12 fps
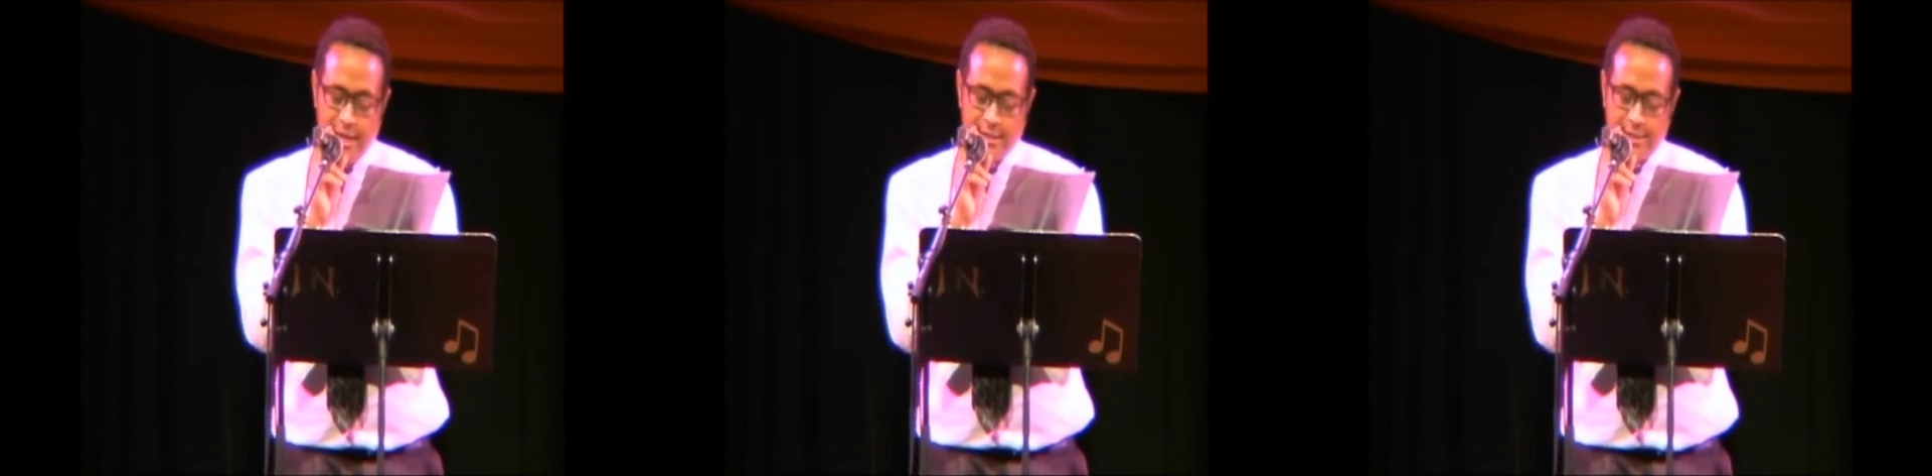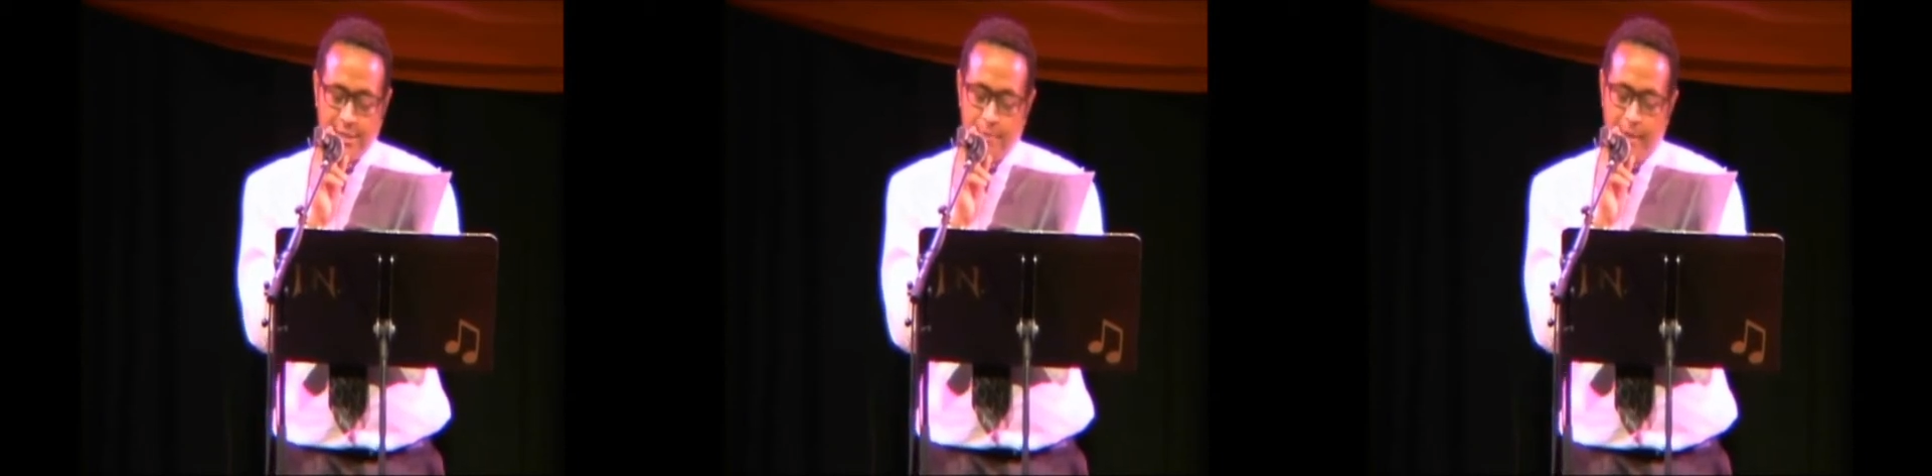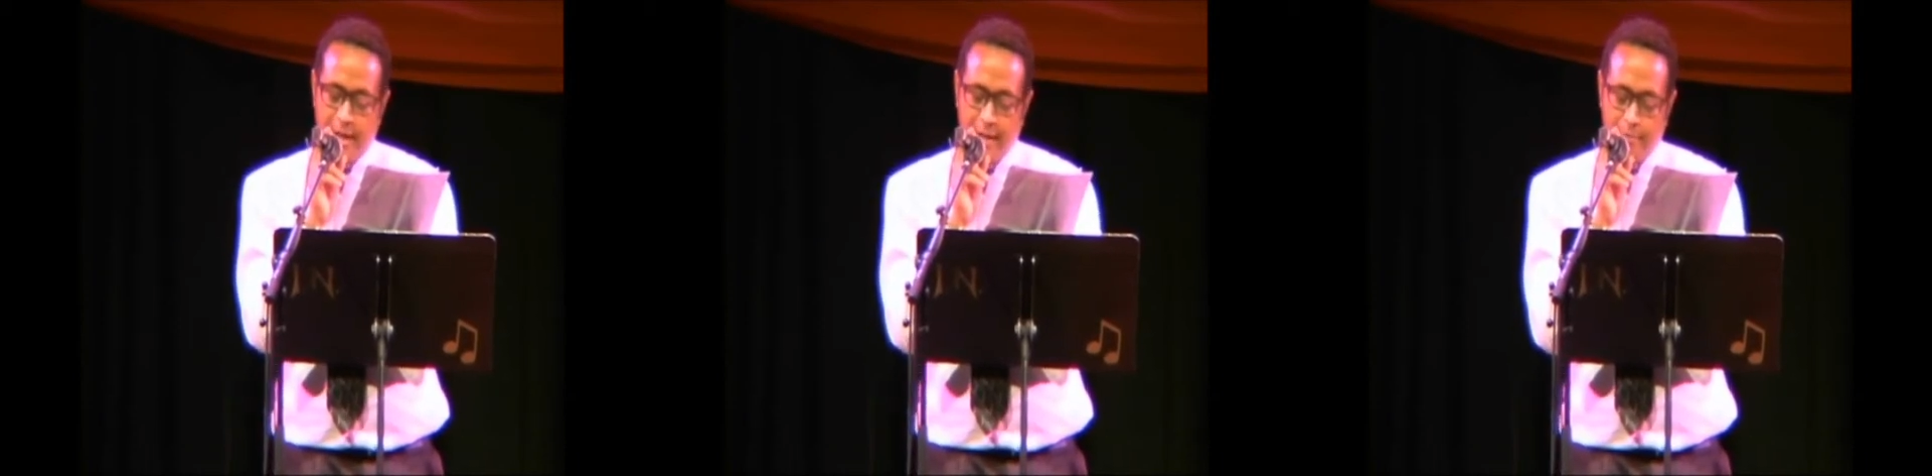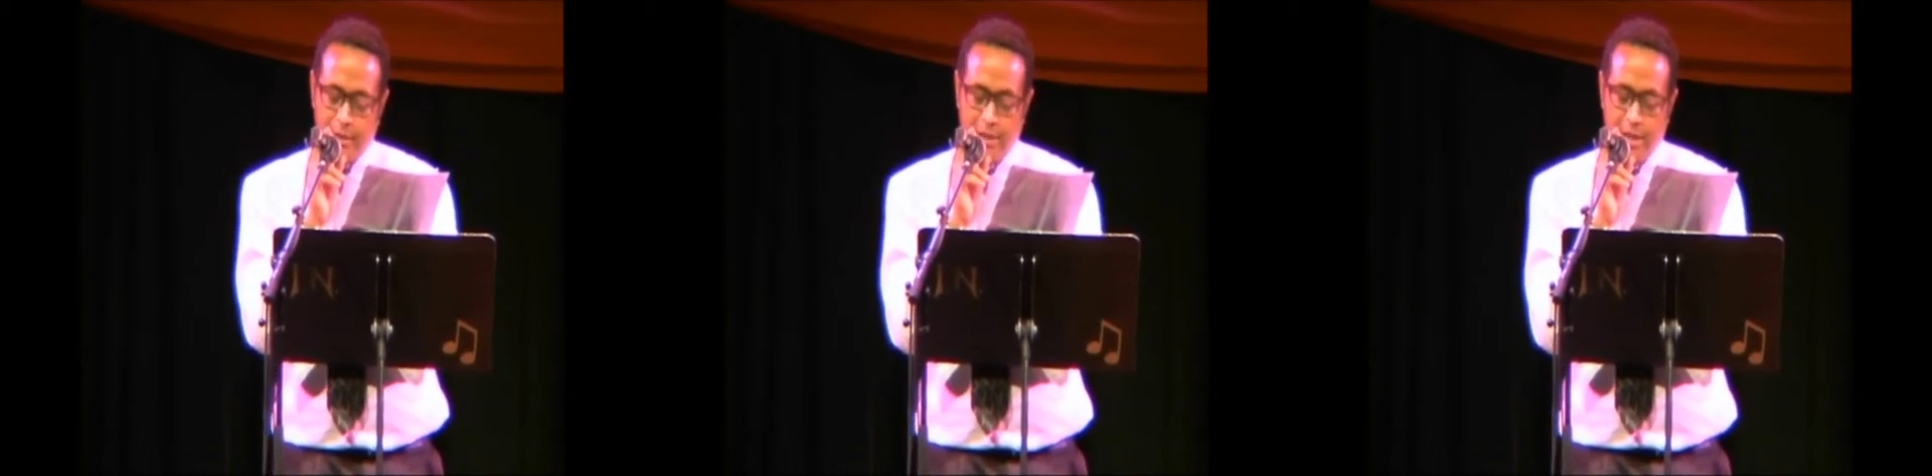and
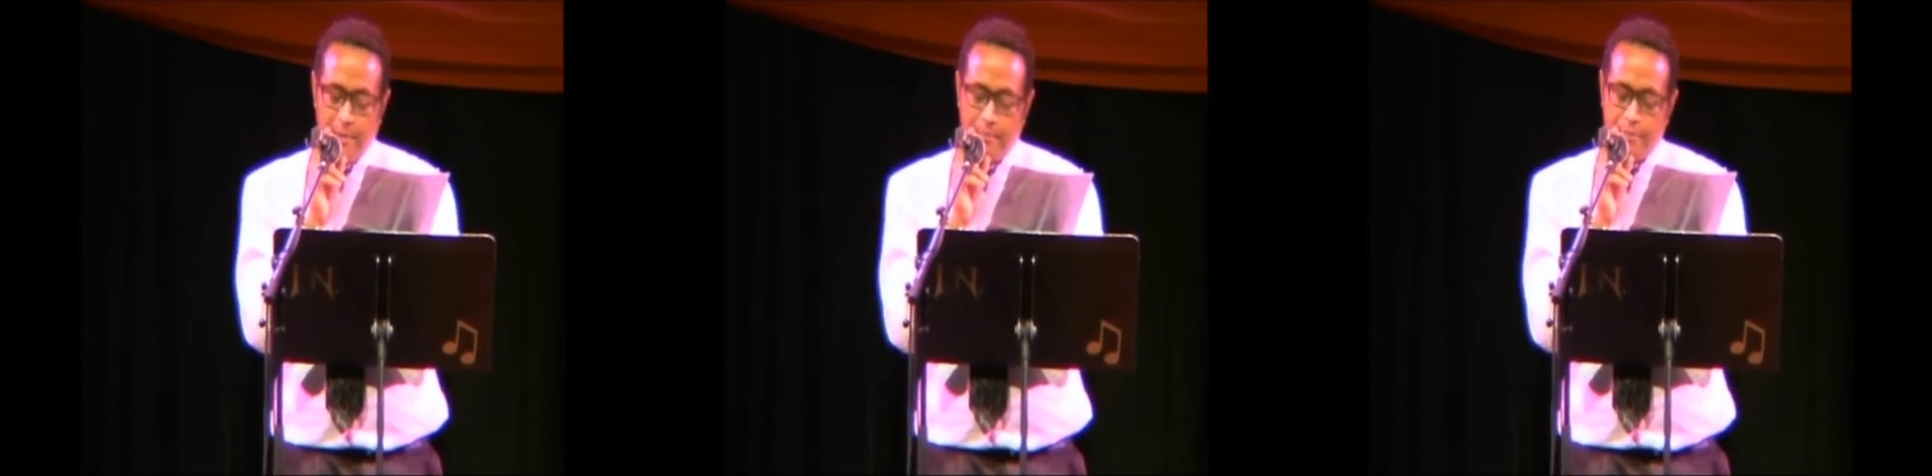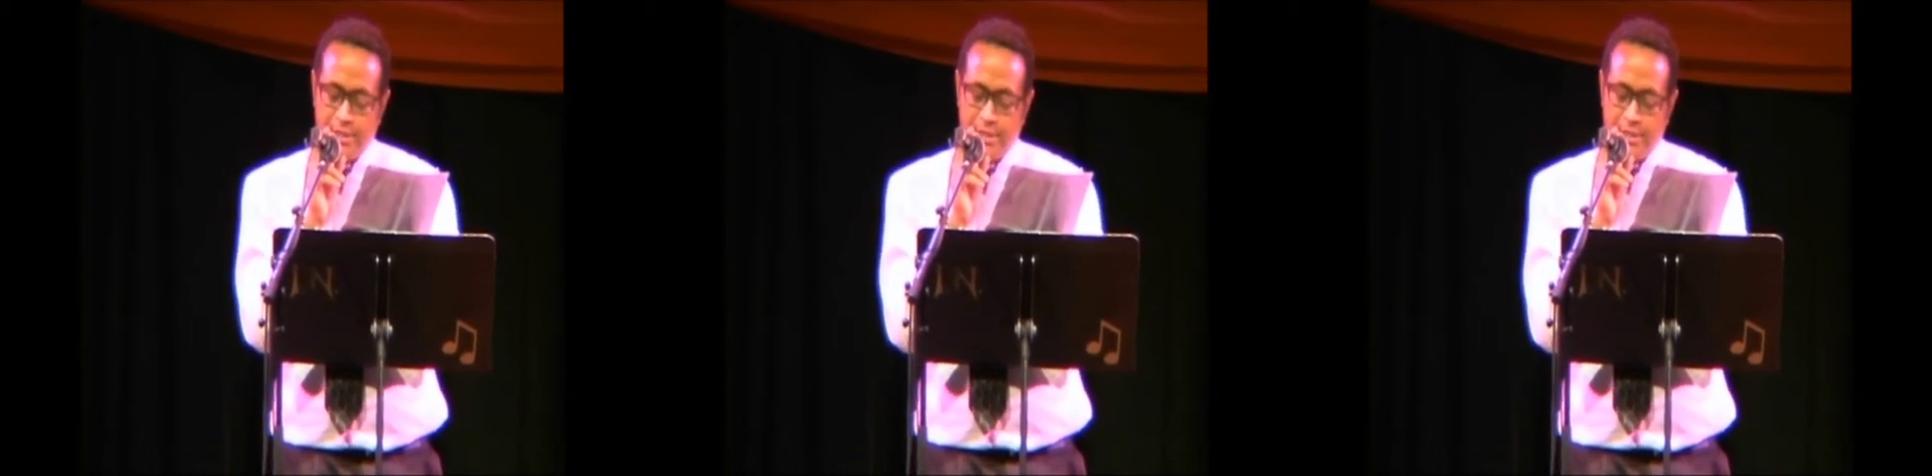debatable